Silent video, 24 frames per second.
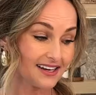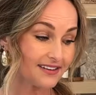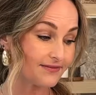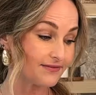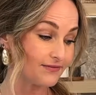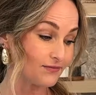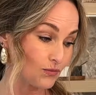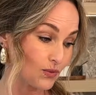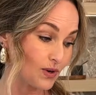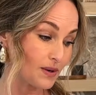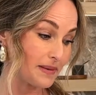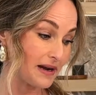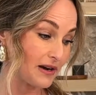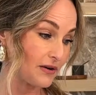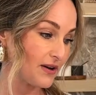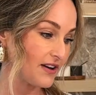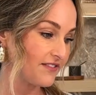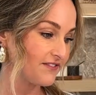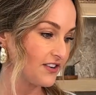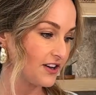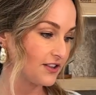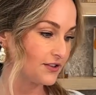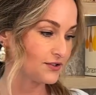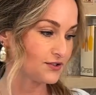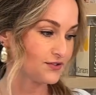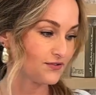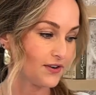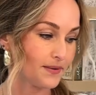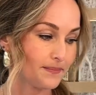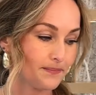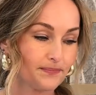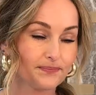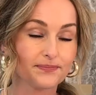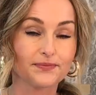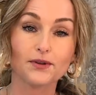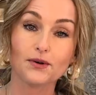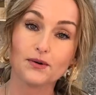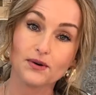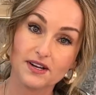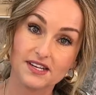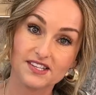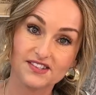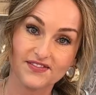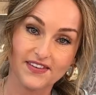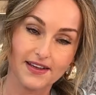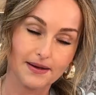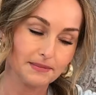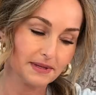of where my grandfather's from, or his
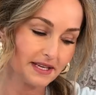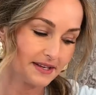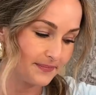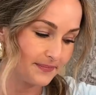family.